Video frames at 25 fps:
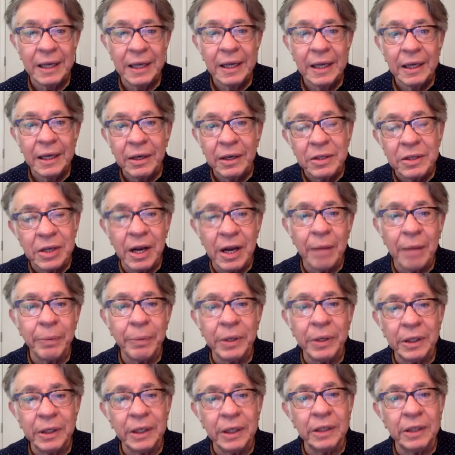Here's an
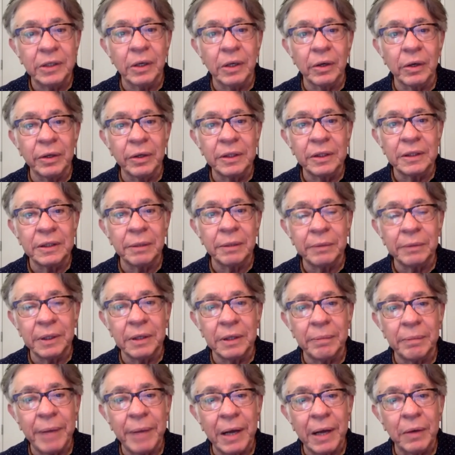opportunity to learn something
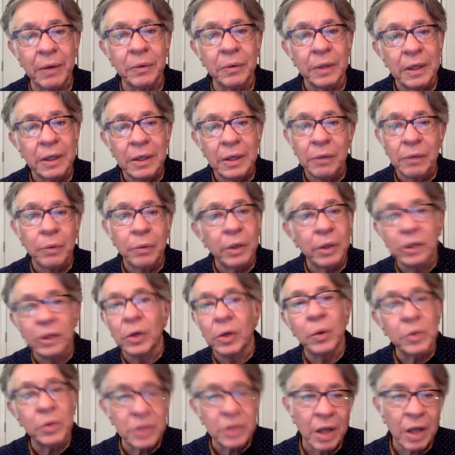about what
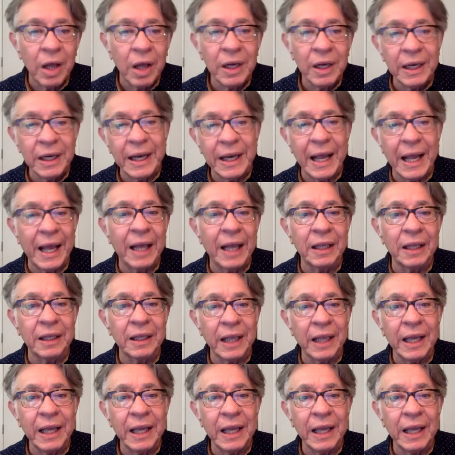goes on in LA.